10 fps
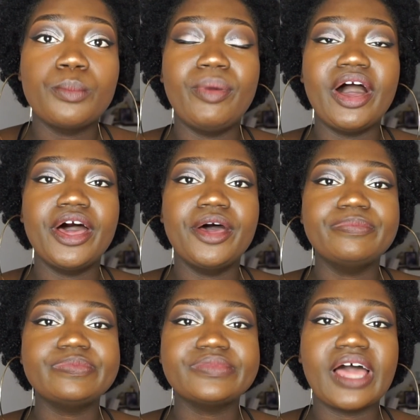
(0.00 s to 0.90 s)
But
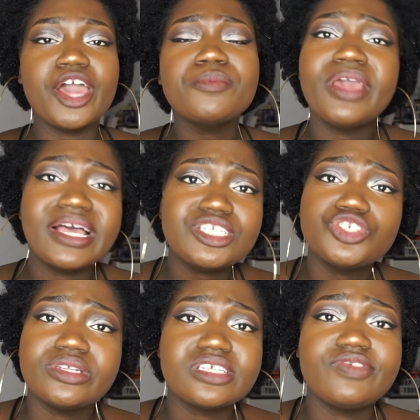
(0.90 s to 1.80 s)
I hope you guys
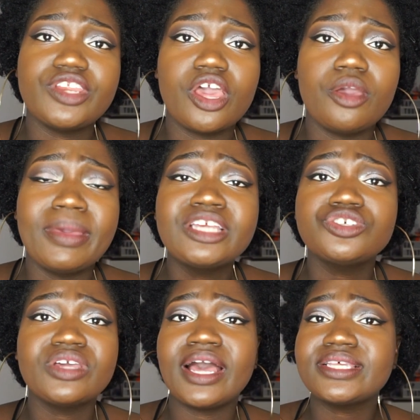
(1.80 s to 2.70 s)
enjoyed this video. Make
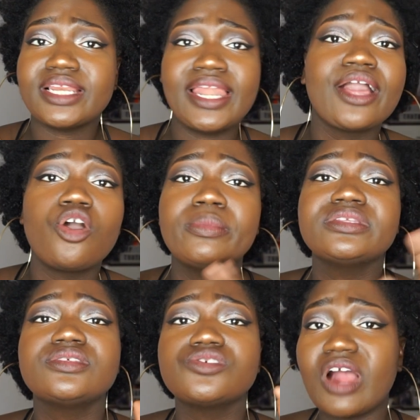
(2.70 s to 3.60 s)
sure you guys like, comment,
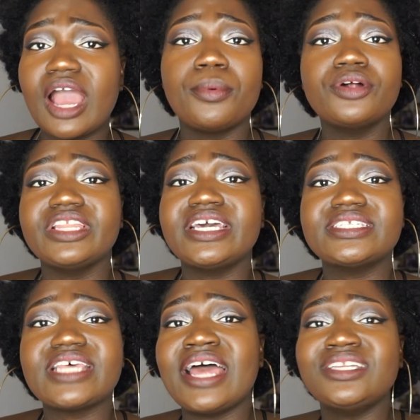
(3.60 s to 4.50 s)
subscribe on
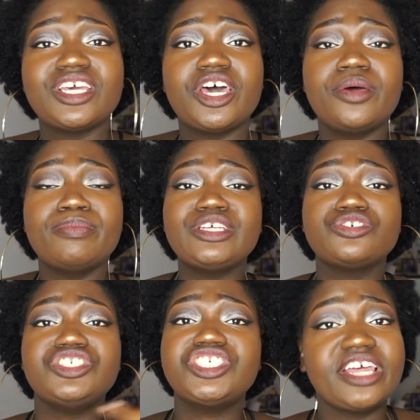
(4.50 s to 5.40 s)
this, and make
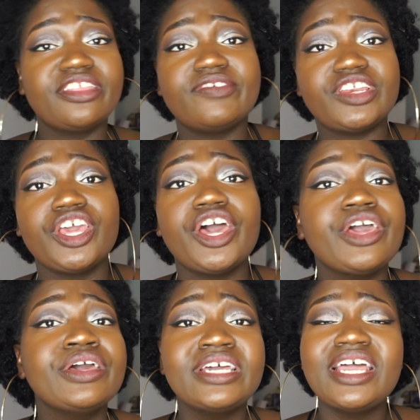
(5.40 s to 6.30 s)
sure you share the
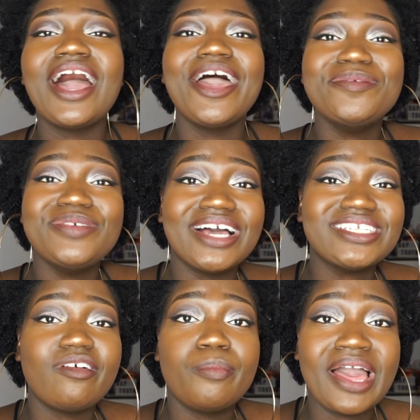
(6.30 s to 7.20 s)
video. I hope you guys
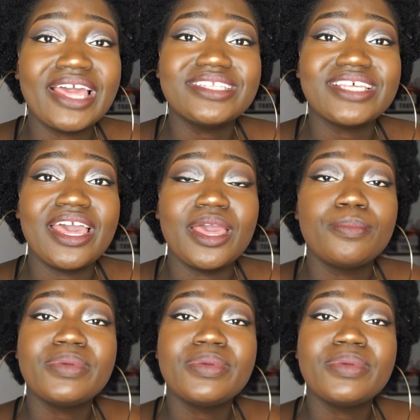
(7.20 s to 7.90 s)
have a banging day.